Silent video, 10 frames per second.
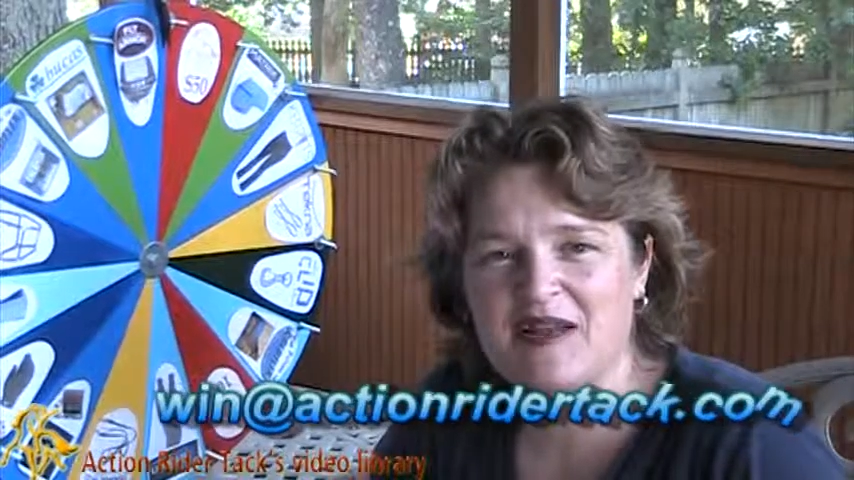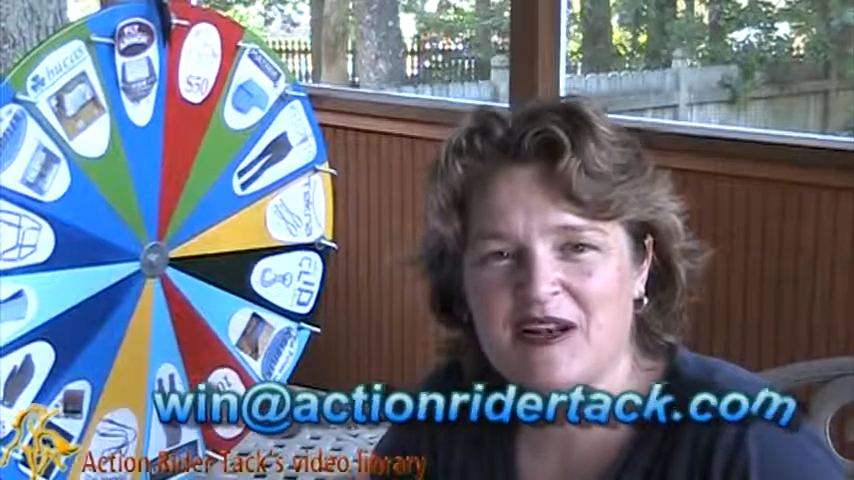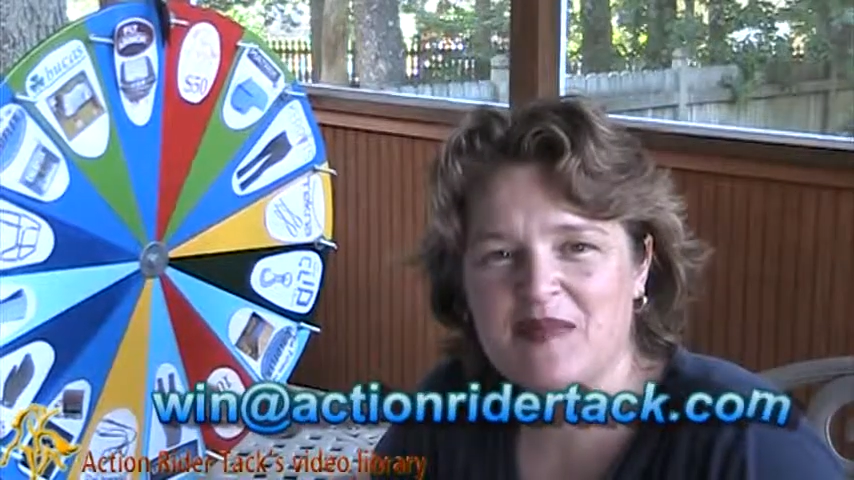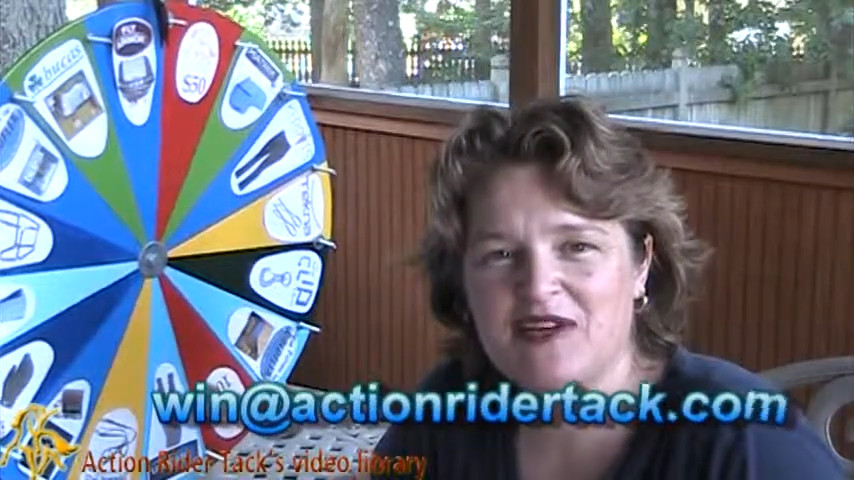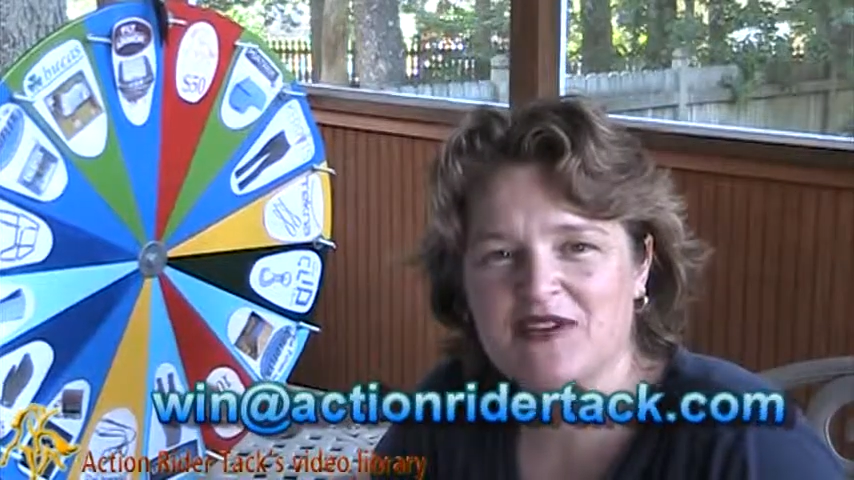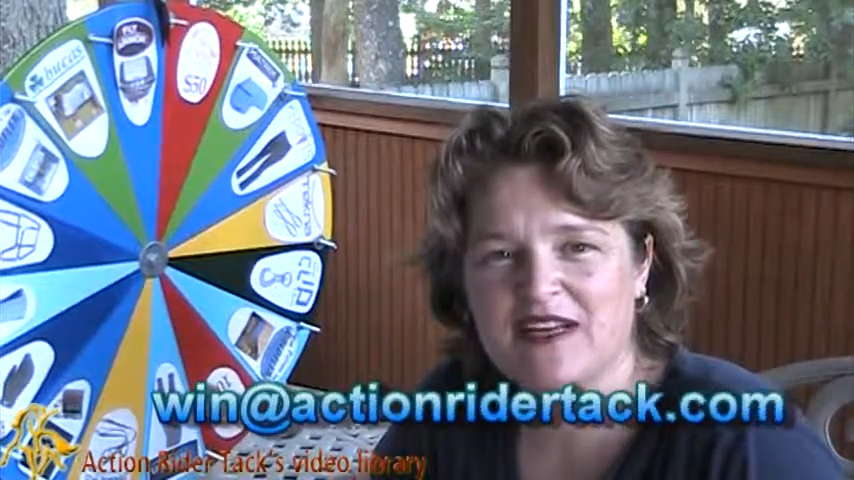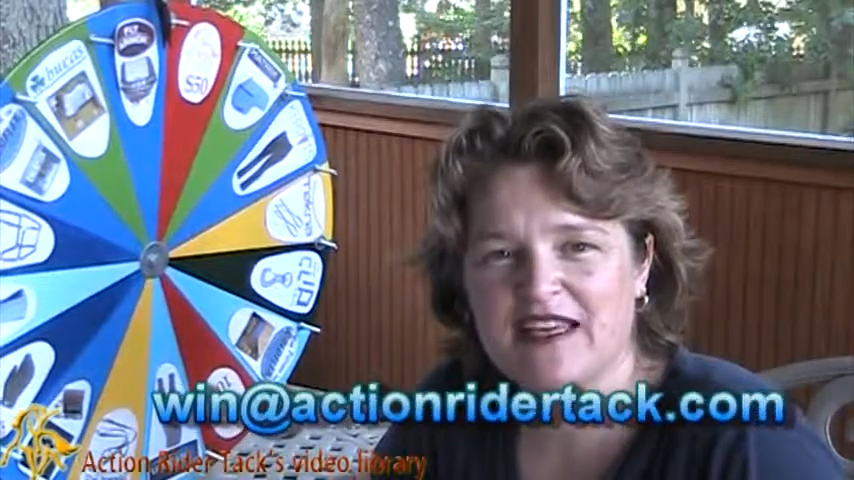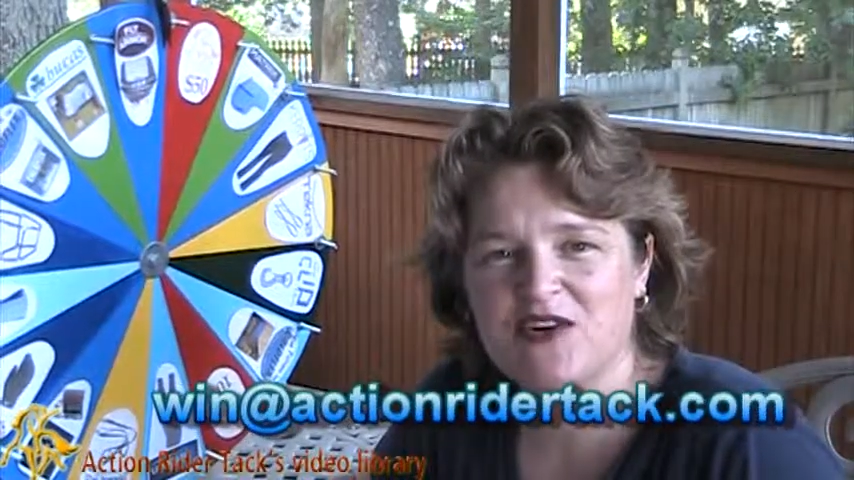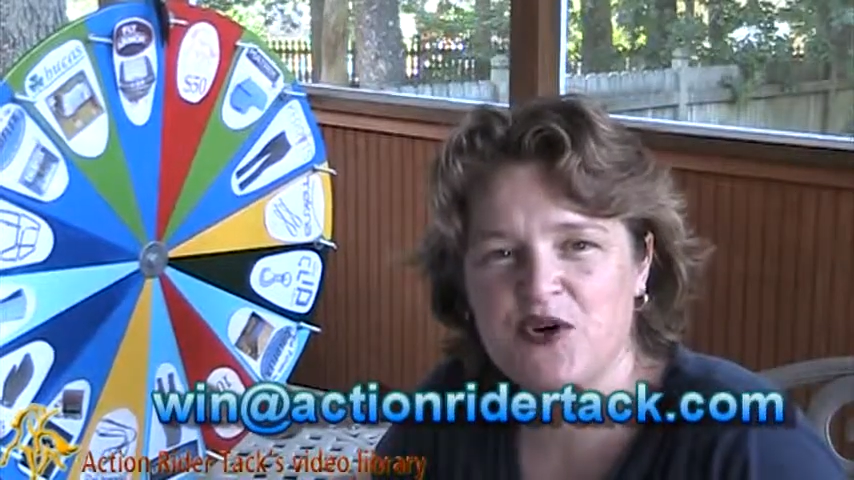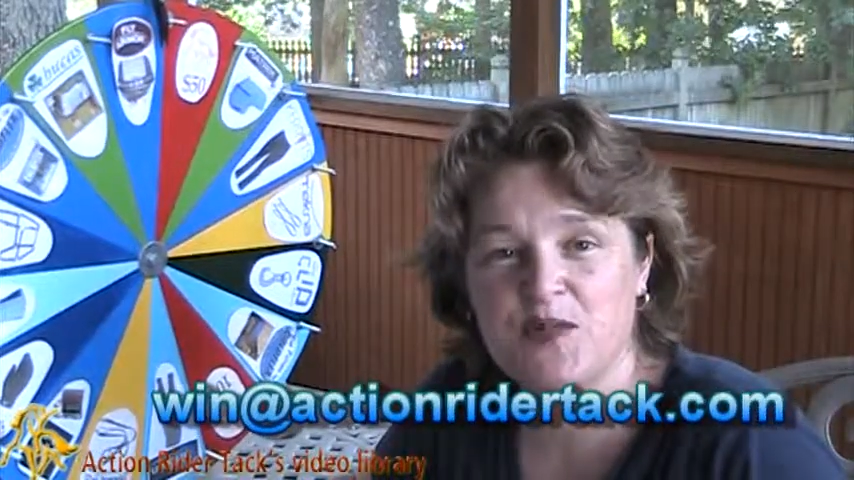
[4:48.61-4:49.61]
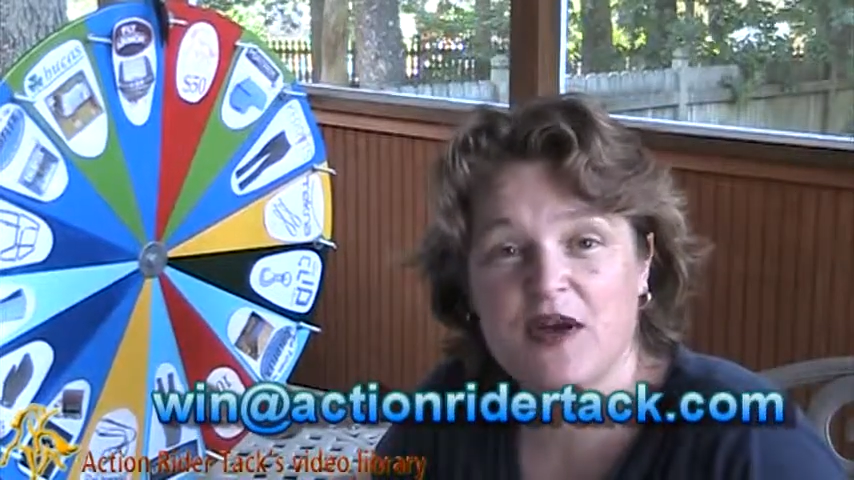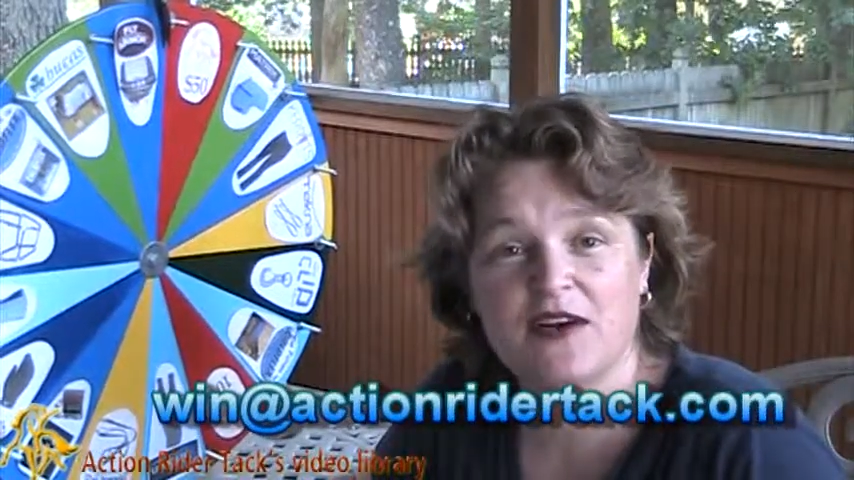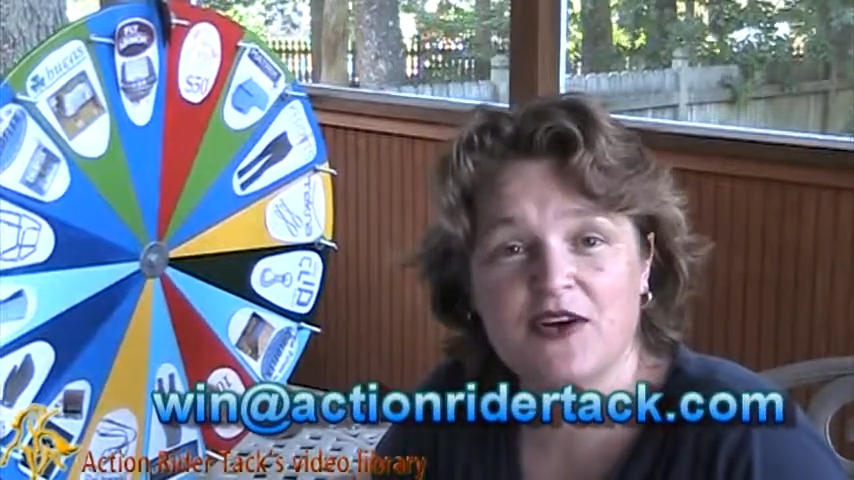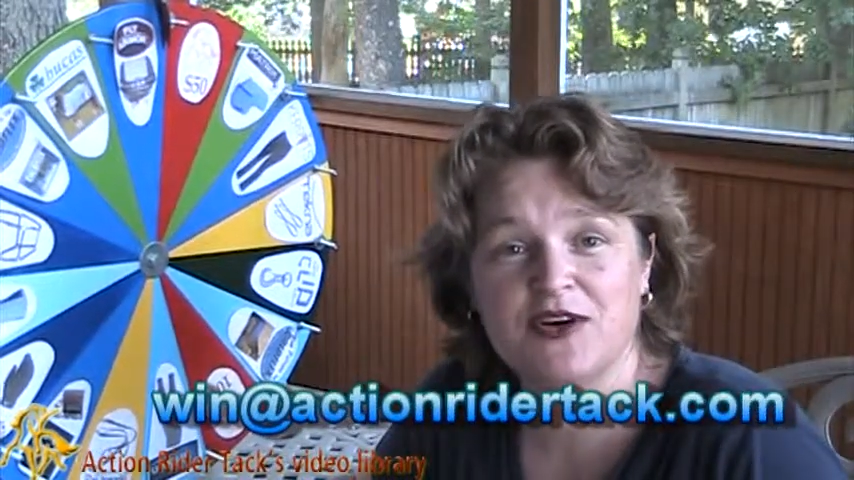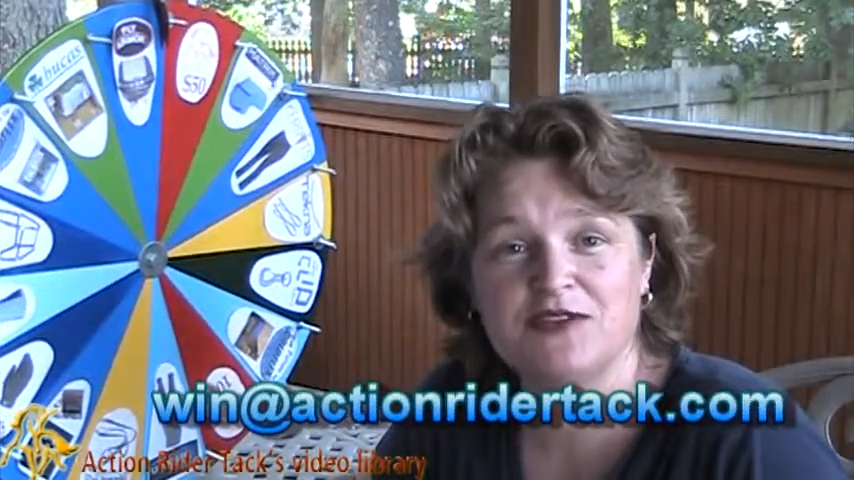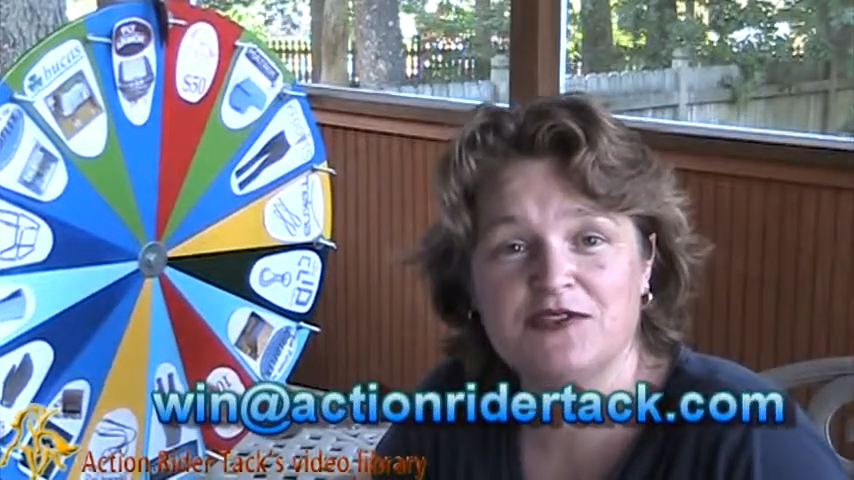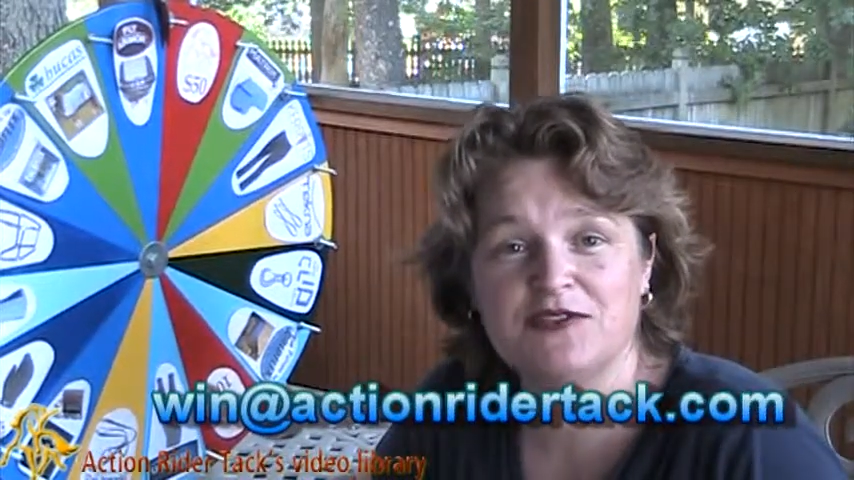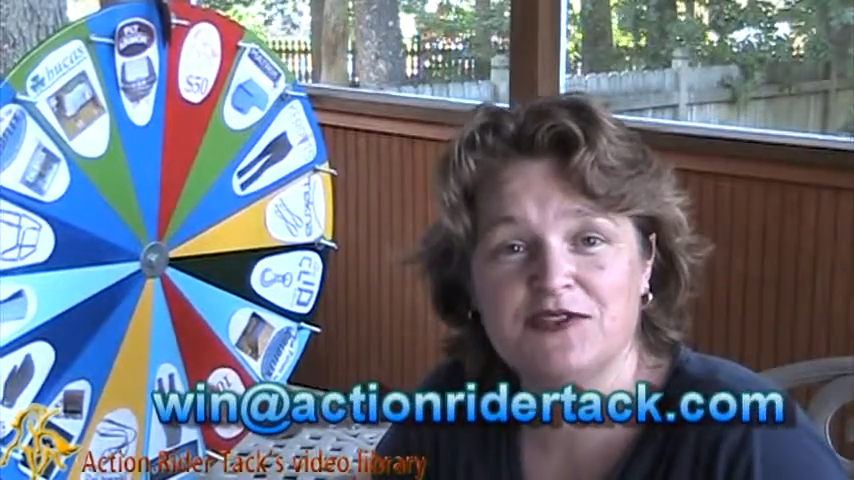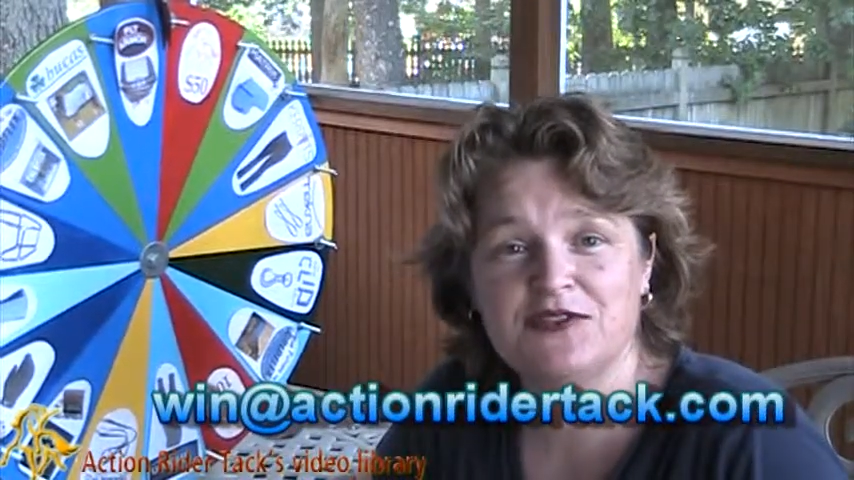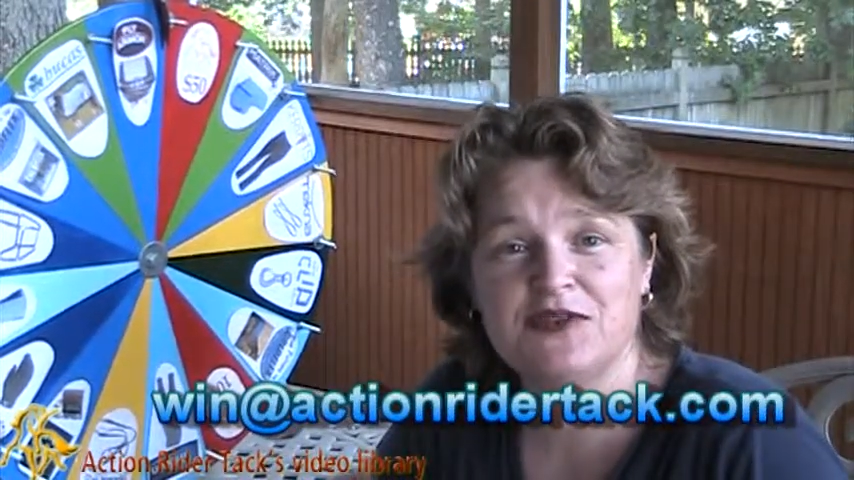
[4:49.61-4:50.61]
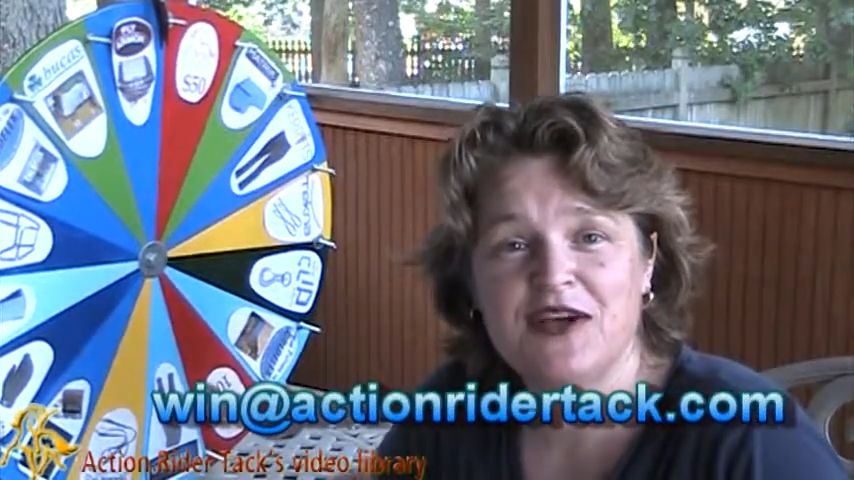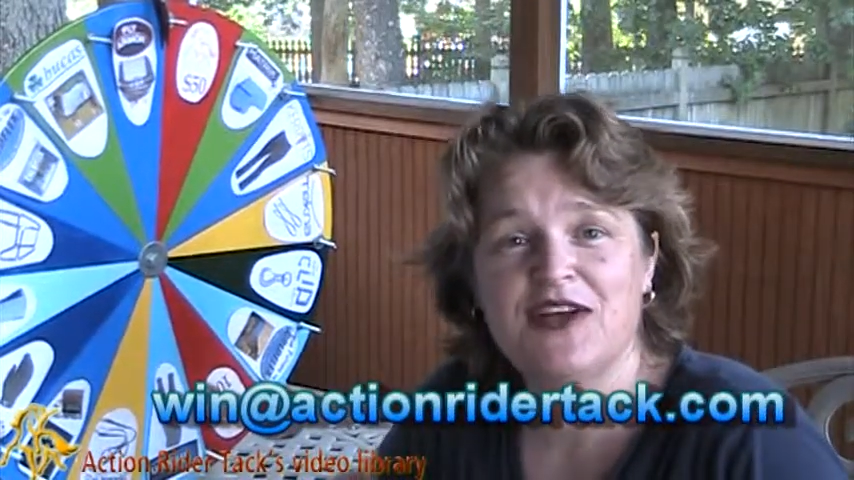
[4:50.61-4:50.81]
and I'll make sure I get a coupon code to you